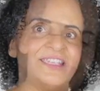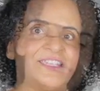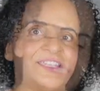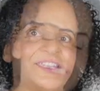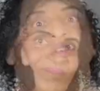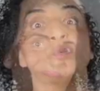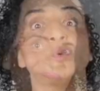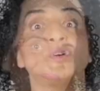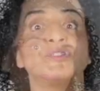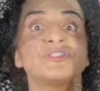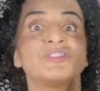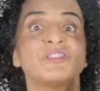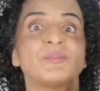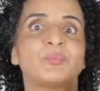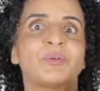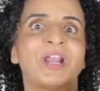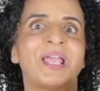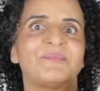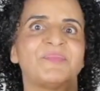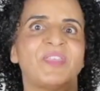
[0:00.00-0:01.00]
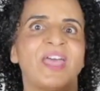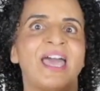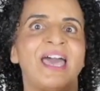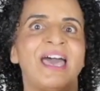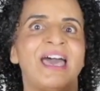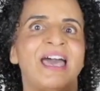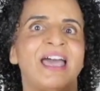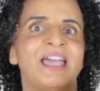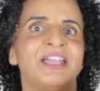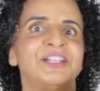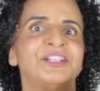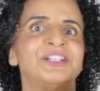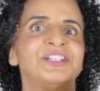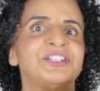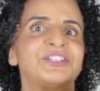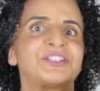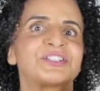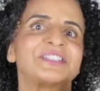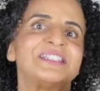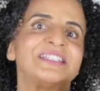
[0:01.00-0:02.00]
So once you've prepped the hair,
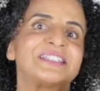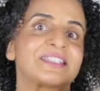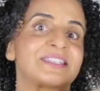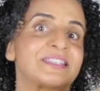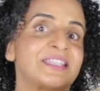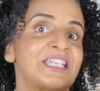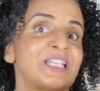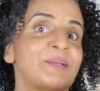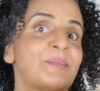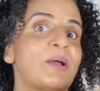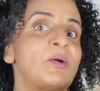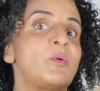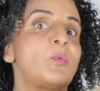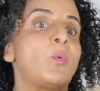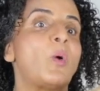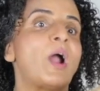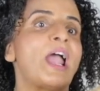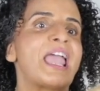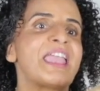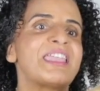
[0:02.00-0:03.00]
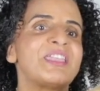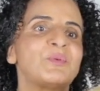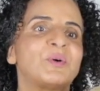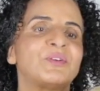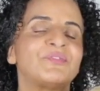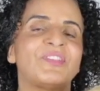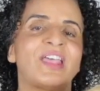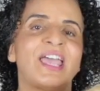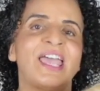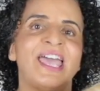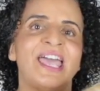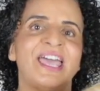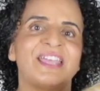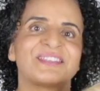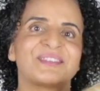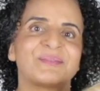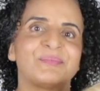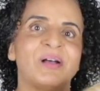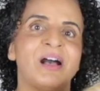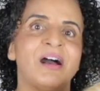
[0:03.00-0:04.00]
you just need to think about where you want the hair
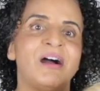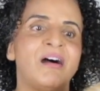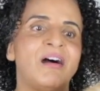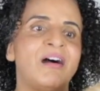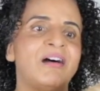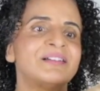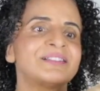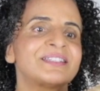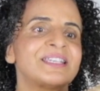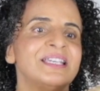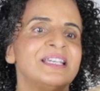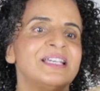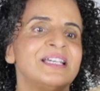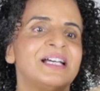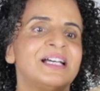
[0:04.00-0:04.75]
to part,